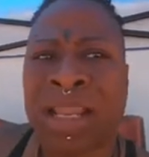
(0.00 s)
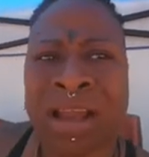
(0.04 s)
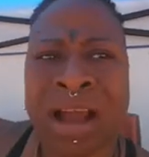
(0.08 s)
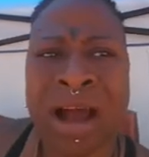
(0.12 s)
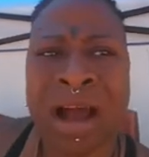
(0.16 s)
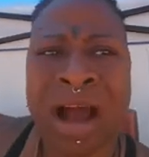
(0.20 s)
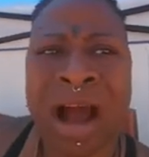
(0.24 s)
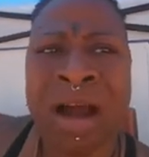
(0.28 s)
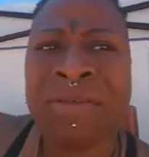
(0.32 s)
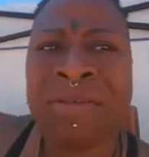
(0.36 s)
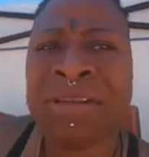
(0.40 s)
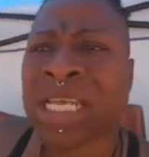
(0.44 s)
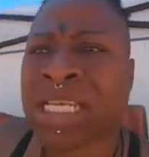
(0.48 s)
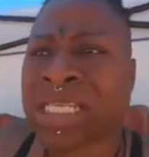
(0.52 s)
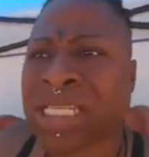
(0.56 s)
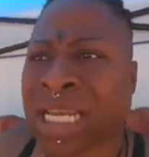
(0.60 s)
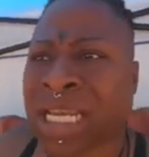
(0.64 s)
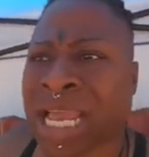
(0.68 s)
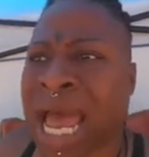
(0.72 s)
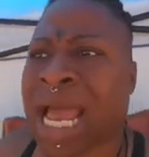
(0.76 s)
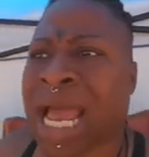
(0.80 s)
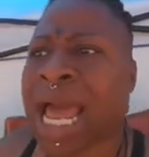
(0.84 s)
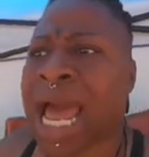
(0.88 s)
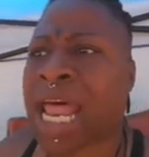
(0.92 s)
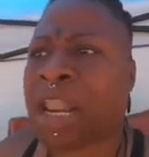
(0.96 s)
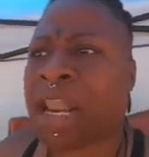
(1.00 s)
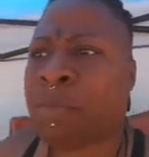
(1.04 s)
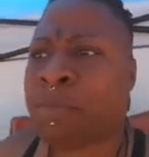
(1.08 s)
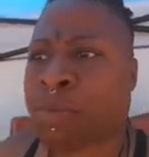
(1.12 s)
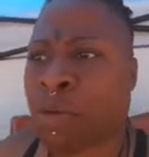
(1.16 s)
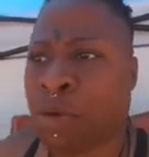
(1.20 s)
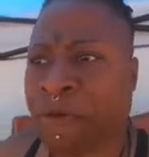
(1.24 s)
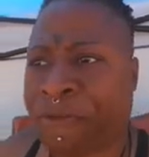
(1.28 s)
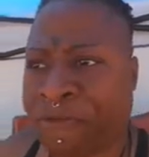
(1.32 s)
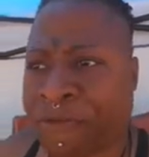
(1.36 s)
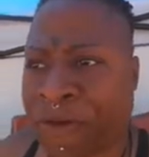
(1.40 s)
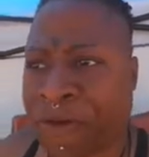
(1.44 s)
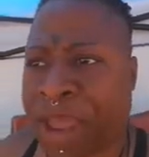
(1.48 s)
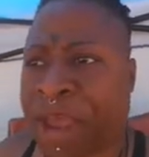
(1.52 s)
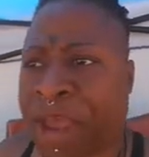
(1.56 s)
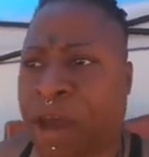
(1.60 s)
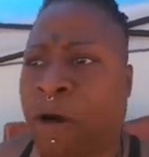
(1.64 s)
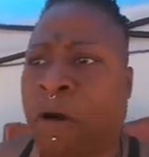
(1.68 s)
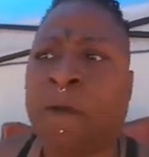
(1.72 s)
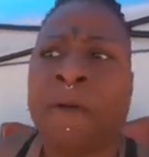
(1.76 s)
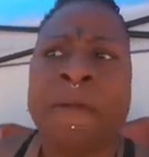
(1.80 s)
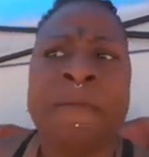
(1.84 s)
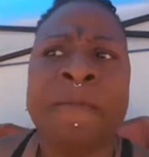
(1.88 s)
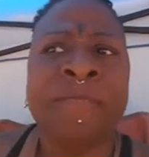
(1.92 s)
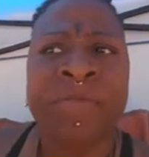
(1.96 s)
So we got the concept got
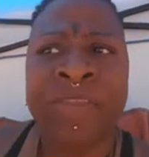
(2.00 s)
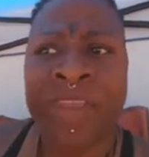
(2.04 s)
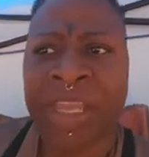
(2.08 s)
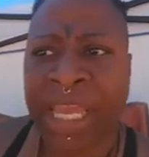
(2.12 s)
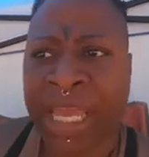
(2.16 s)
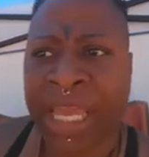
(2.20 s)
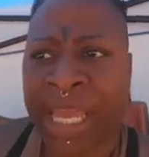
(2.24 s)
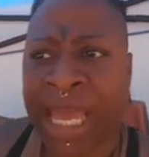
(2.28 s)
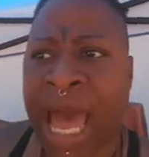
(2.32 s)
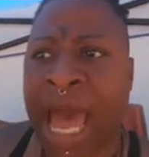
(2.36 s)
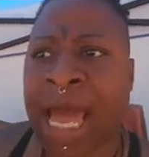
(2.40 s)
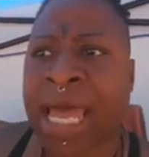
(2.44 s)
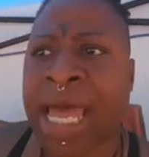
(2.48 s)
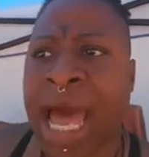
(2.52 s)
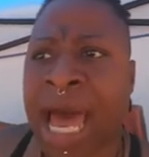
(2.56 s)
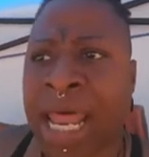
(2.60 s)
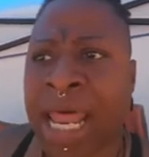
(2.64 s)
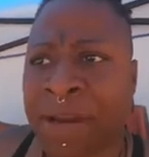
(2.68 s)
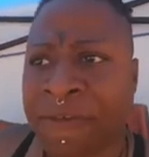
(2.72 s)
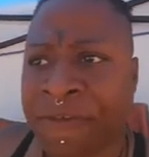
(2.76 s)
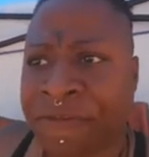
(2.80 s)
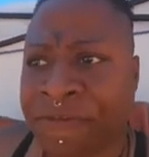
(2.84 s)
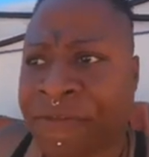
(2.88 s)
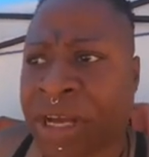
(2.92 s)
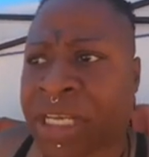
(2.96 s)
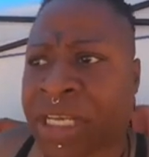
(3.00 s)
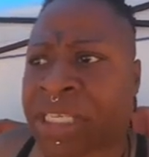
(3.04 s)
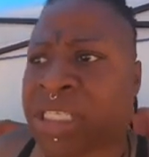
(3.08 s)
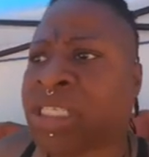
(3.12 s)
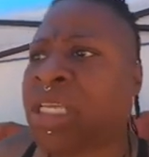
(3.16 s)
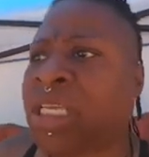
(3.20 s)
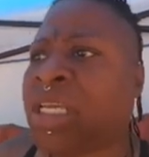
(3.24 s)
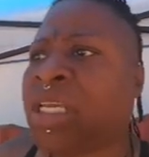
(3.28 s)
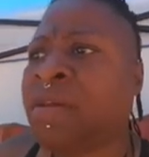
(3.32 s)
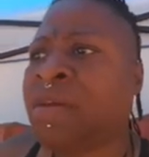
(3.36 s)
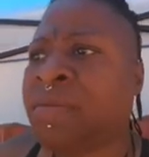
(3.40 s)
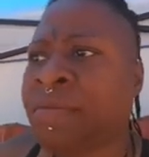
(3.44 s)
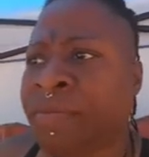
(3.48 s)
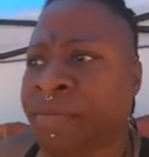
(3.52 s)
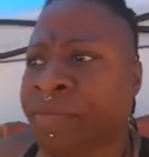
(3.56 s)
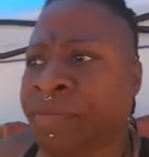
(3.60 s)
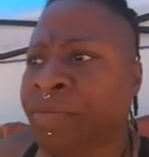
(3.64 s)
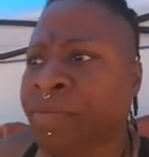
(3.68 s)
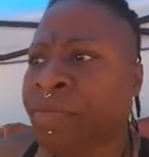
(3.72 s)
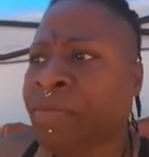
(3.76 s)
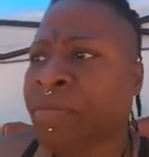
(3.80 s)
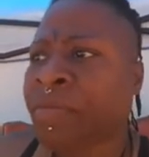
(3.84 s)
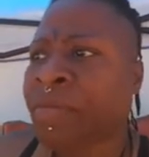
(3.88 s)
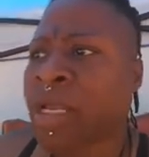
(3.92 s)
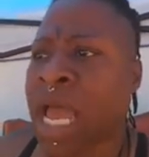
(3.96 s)
profound. It got kind of fussy,
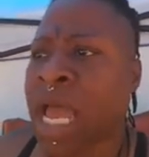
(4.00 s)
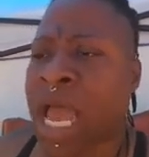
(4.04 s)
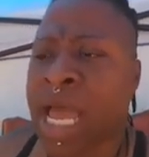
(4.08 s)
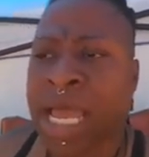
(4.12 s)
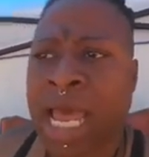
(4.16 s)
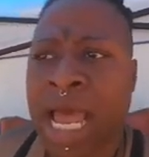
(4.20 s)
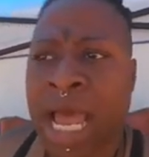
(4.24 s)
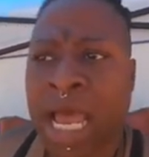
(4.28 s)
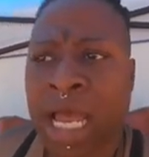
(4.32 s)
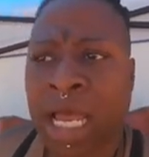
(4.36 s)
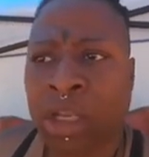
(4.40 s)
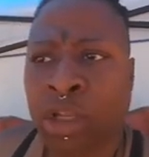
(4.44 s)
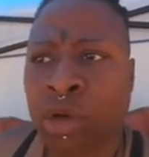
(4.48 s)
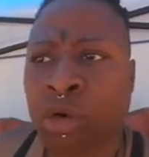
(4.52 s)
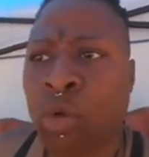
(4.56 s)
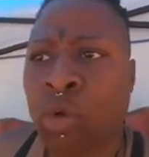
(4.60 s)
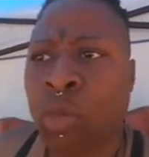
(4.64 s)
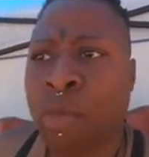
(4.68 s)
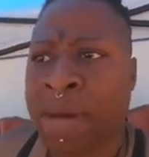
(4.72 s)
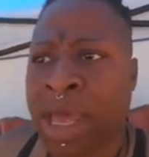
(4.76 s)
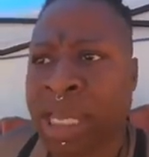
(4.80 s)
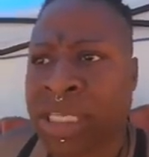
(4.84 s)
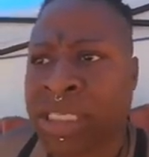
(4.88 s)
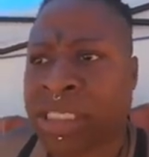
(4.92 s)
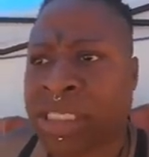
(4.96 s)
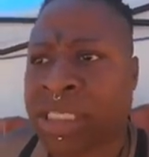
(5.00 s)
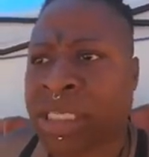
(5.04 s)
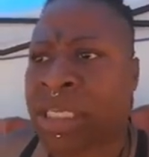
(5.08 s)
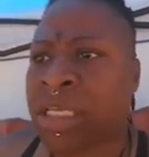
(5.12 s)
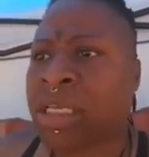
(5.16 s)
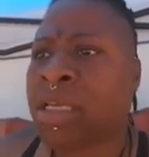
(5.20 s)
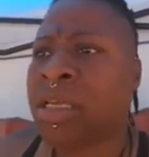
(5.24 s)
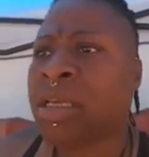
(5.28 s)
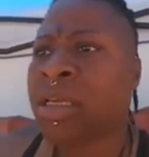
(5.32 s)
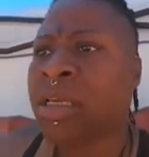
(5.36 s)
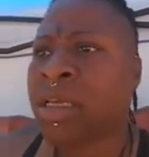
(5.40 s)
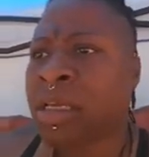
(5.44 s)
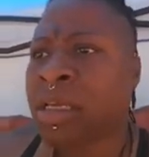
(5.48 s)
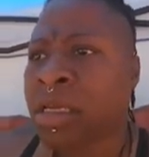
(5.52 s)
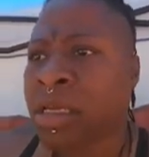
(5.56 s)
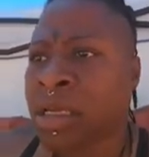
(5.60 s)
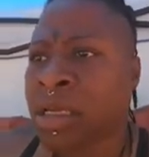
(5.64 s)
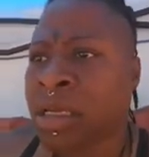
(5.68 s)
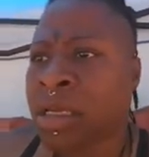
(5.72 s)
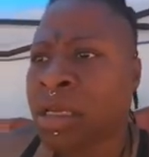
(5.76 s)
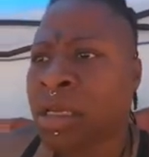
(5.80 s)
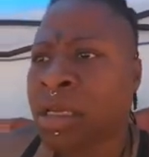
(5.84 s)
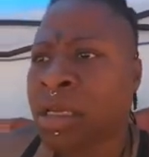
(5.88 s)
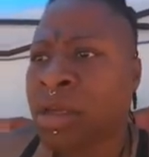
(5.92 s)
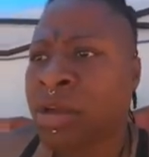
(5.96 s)
got kind of a little messy.
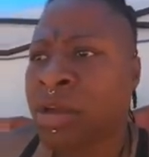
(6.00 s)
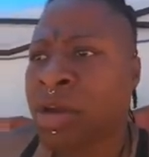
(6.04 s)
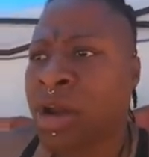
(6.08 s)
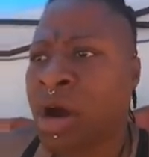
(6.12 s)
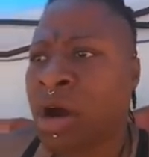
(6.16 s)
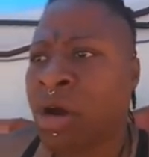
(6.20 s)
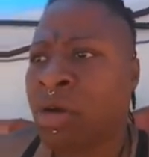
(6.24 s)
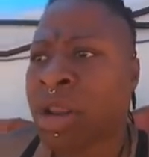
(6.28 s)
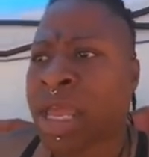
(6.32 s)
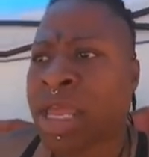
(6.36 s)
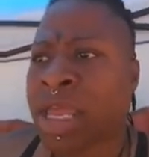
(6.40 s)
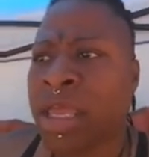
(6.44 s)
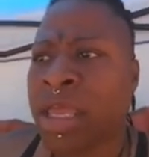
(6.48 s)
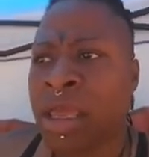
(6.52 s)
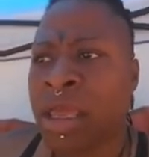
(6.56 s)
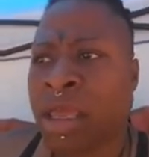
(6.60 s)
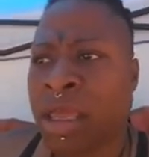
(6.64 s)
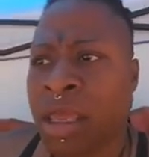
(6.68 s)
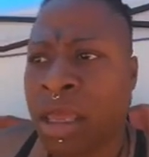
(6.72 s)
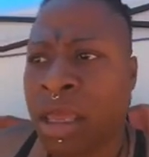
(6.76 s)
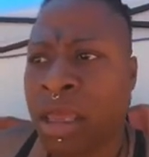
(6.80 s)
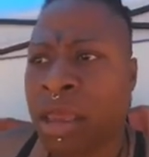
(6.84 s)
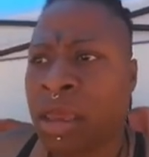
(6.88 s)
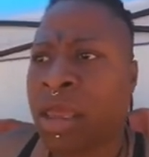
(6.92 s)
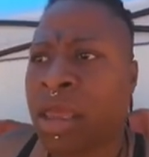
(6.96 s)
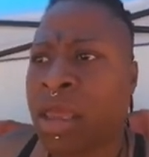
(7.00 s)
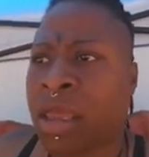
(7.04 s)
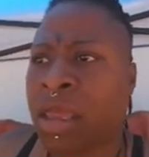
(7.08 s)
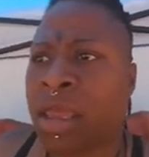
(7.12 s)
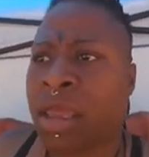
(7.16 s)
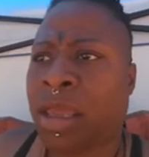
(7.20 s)
You know, like he